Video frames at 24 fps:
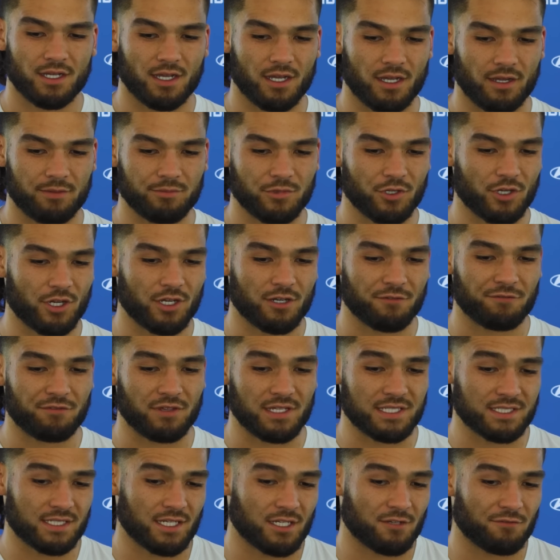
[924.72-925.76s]

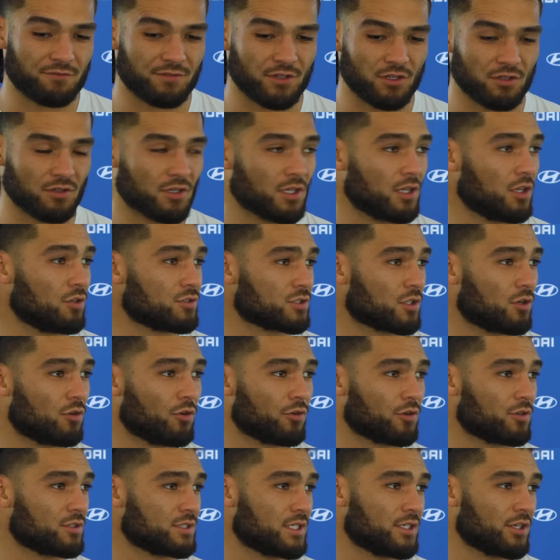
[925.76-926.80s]
it's gonna feel close
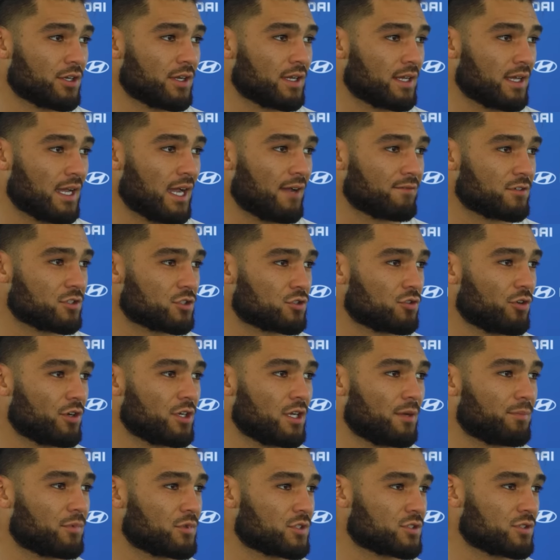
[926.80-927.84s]
quarters and you're gonna have to
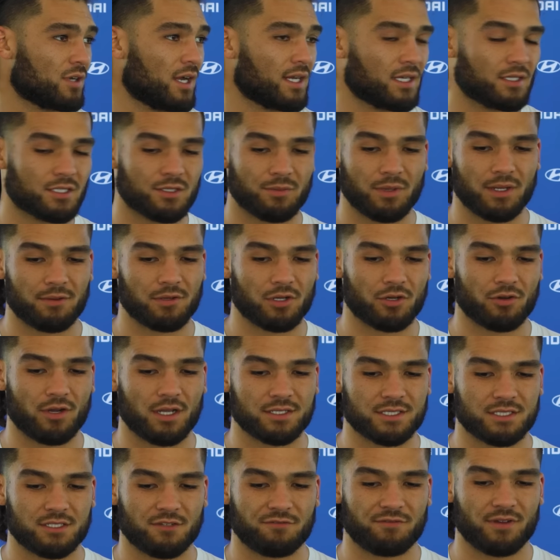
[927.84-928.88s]
shorten up your stride to be able to
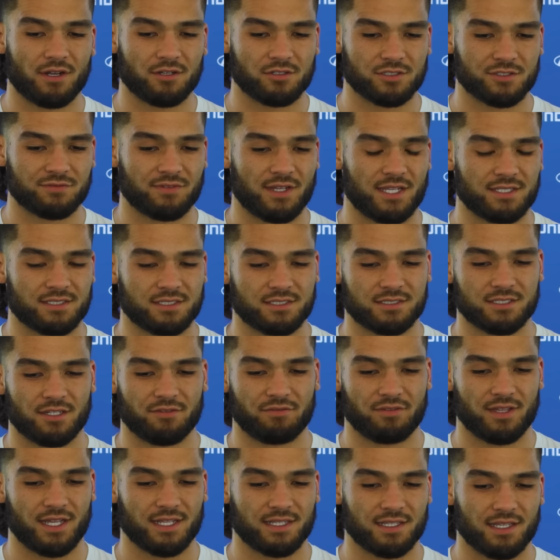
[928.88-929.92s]
cross the defender's face and
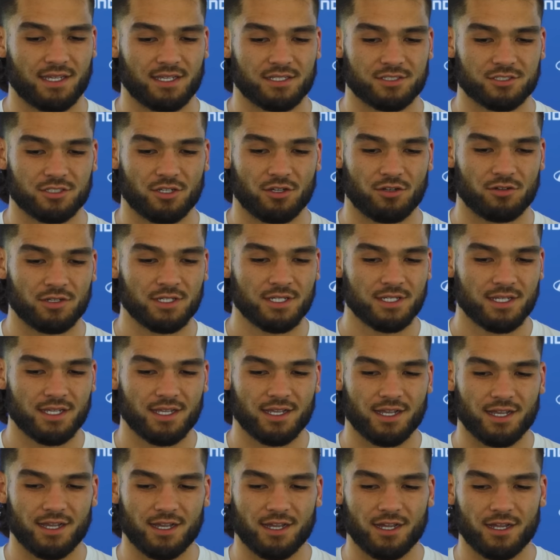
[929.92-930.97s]
stuff like that. So
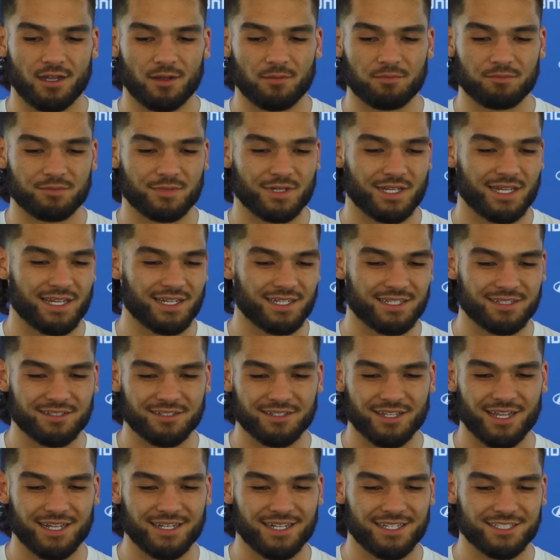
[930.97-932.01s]

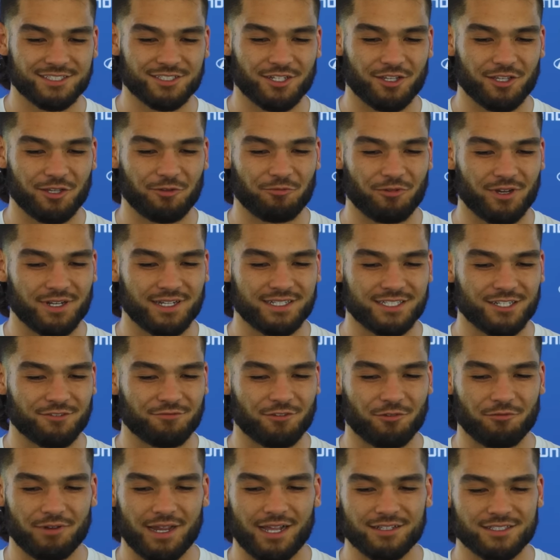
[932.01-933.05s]
not necessarily running
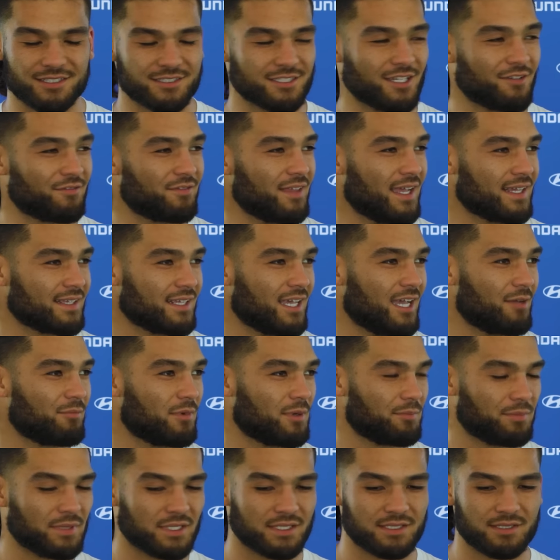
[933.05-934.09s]
different routes and stuff like that,
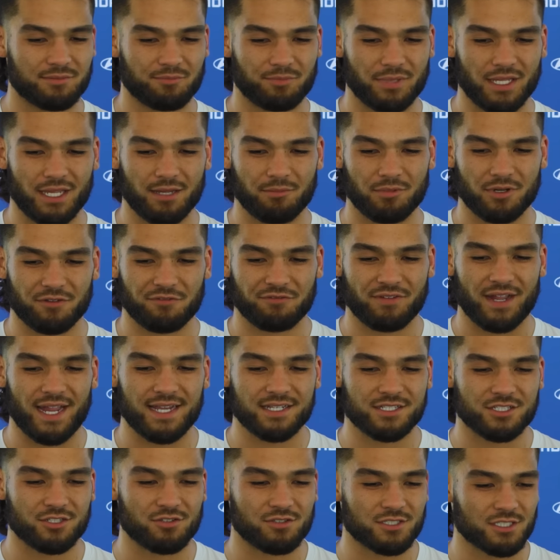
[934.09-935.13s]
but be able to
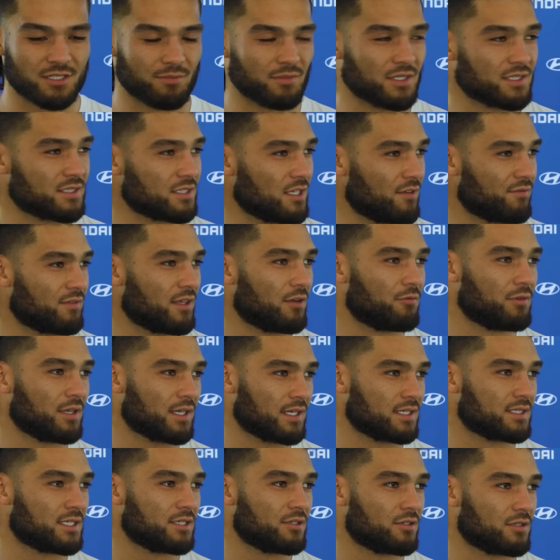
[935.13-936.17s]
fine tune some of the stuff that we
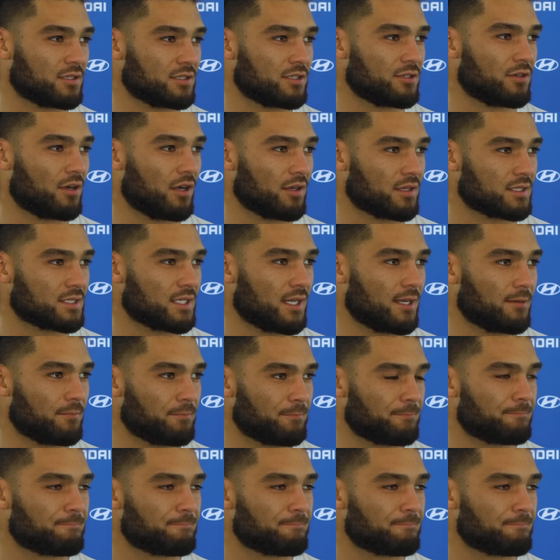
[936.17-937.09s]
continue to do all the time.